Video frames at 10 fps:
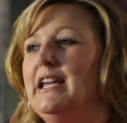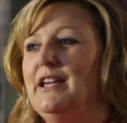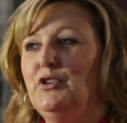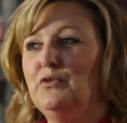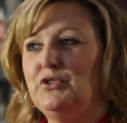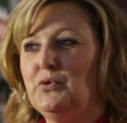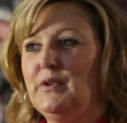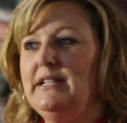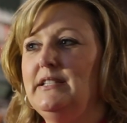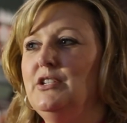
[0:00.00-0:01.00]
If you have
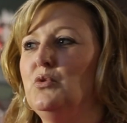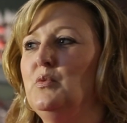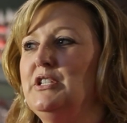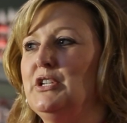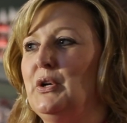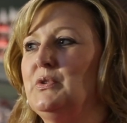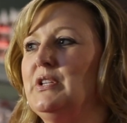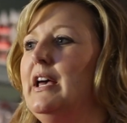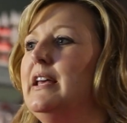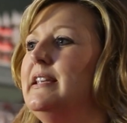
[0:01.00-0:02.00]
screens in your
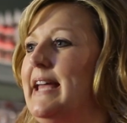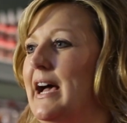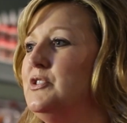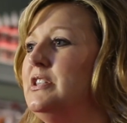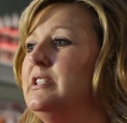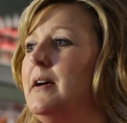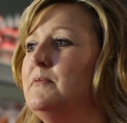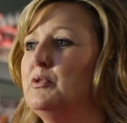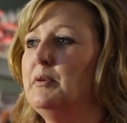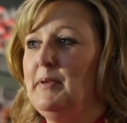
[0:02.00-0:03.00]
windows, now's the
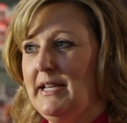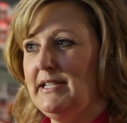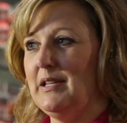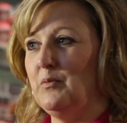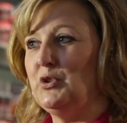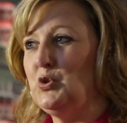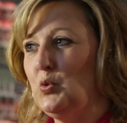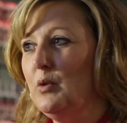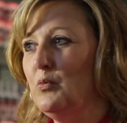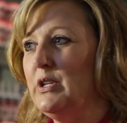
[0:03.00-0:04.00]
time to replace them with
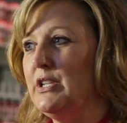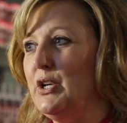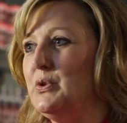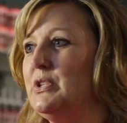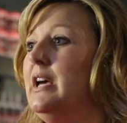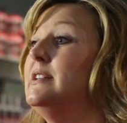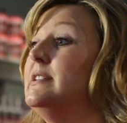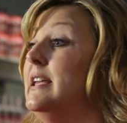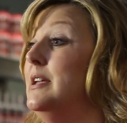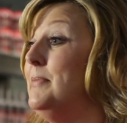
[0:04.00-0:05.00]
storm windows
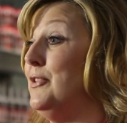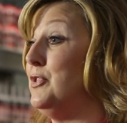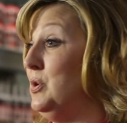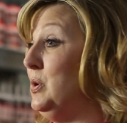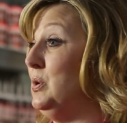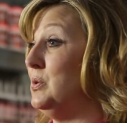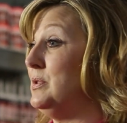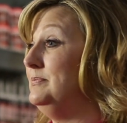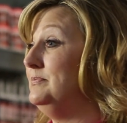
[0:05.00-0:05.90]
to keep out the cold.